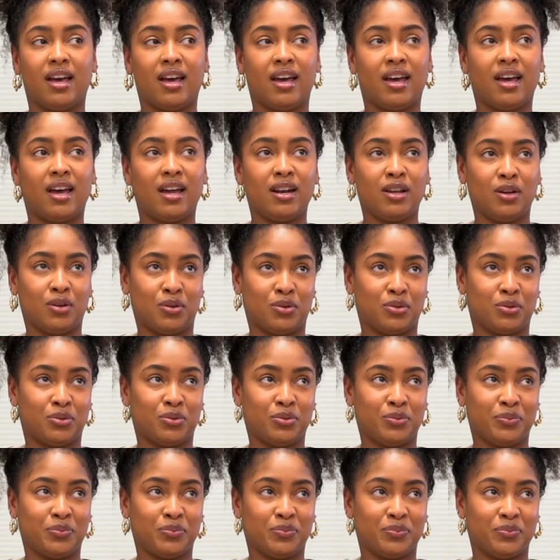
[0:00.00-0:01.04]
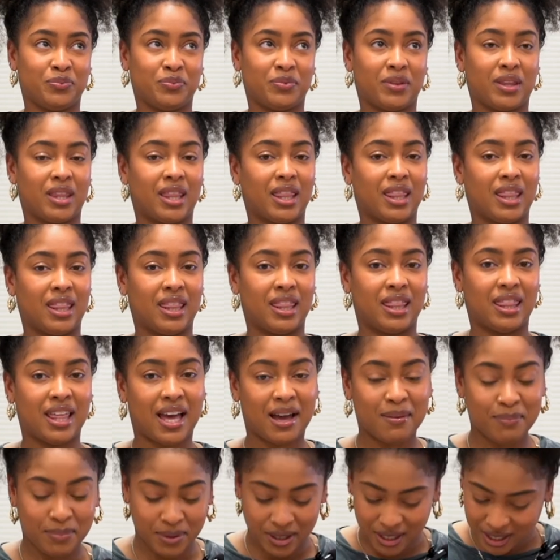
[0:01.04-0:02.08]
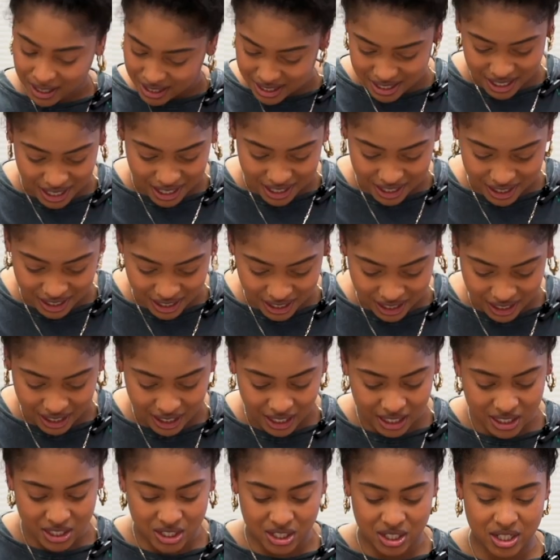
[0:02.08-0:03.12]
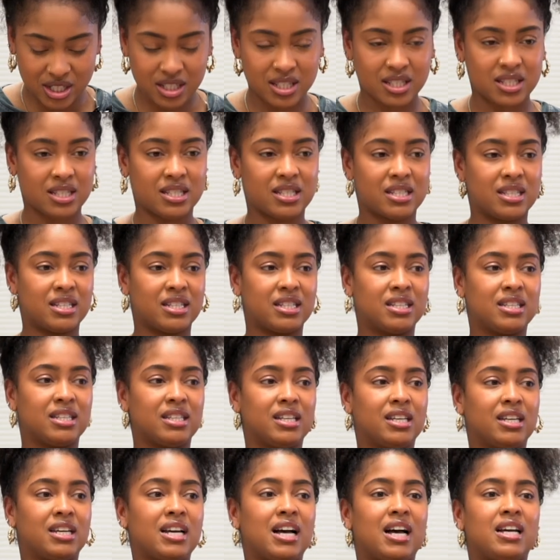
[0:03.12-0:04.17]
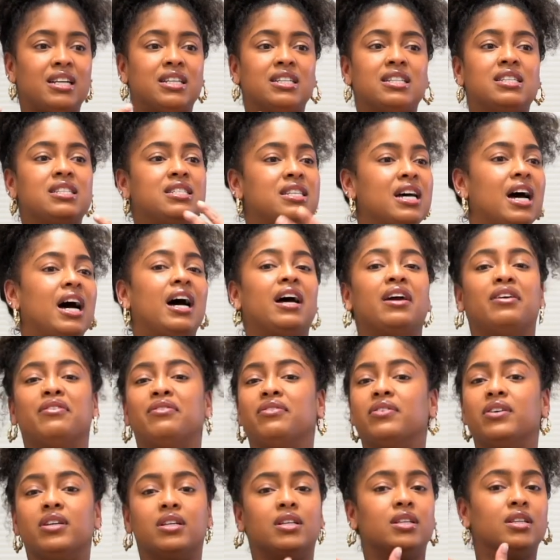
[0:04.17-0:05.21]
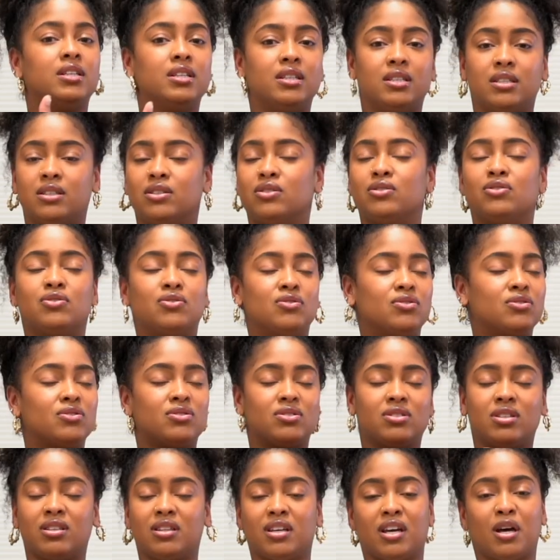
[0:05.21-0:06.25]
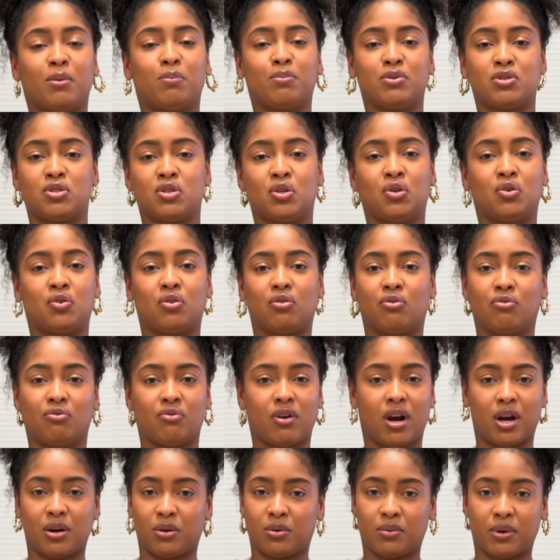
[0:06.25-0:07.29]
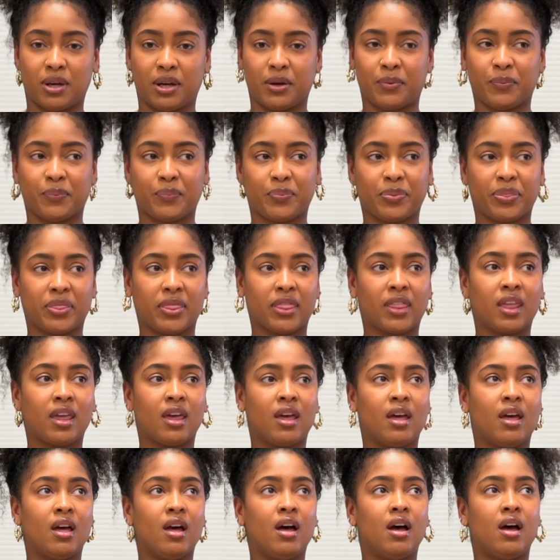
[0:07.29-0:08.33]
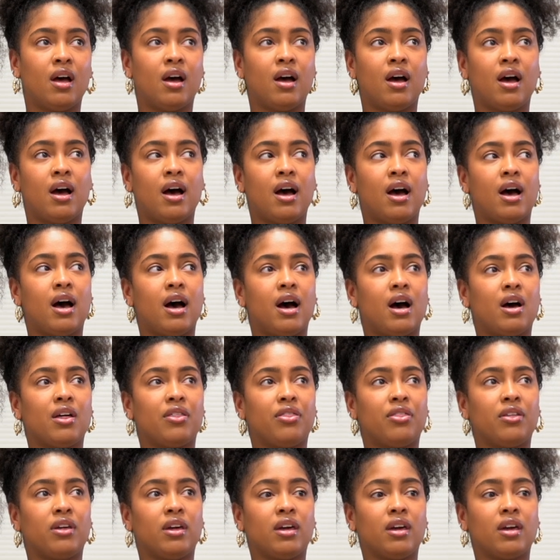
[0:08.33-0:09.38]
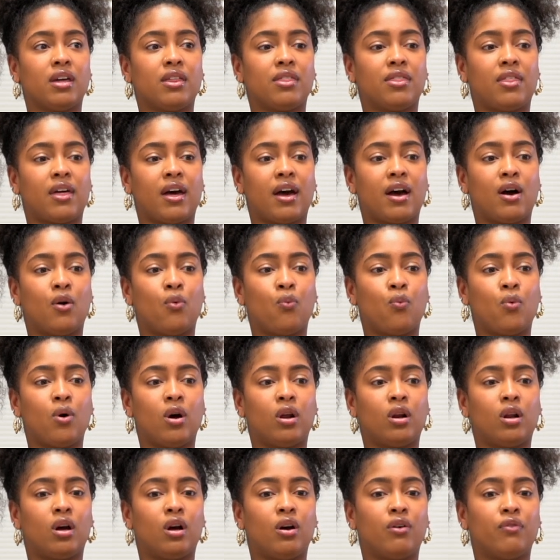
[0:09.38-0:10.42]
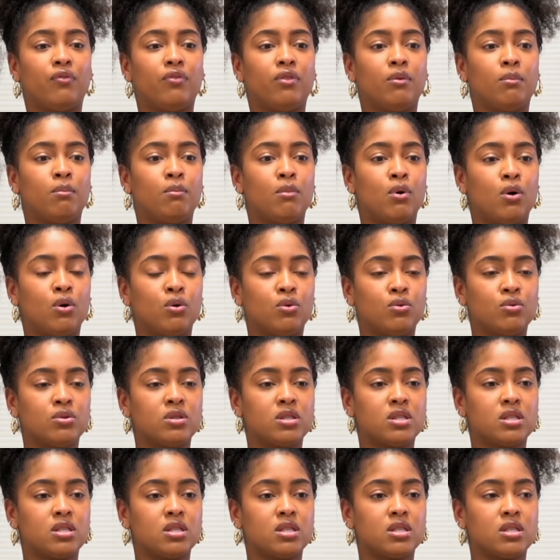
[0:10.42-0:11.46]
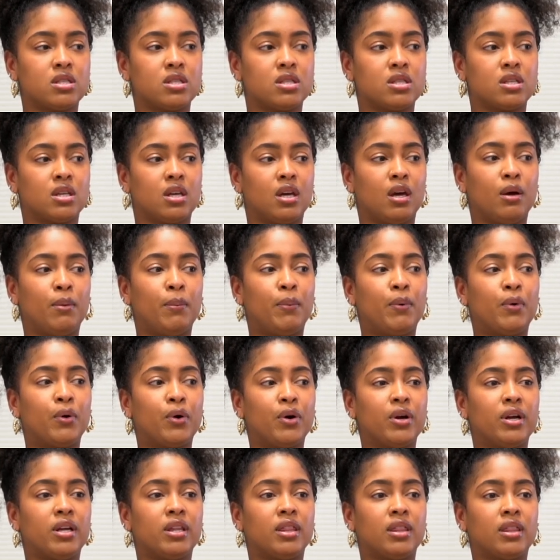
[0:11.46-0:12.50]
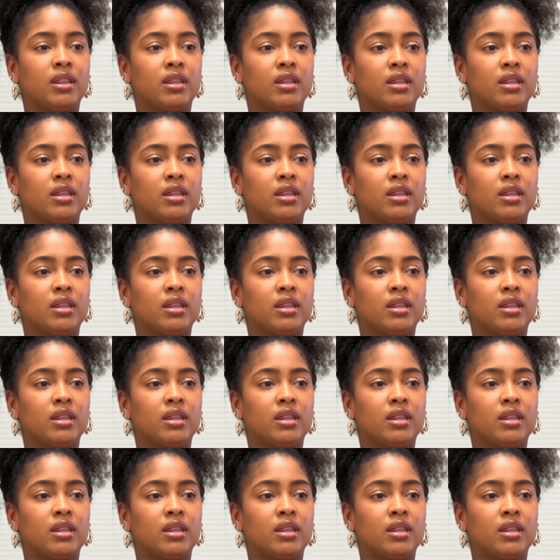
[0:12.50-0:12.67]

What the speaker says: Anywho, that being said, let's just kind of dive in to the episode right away. I think that one of the most important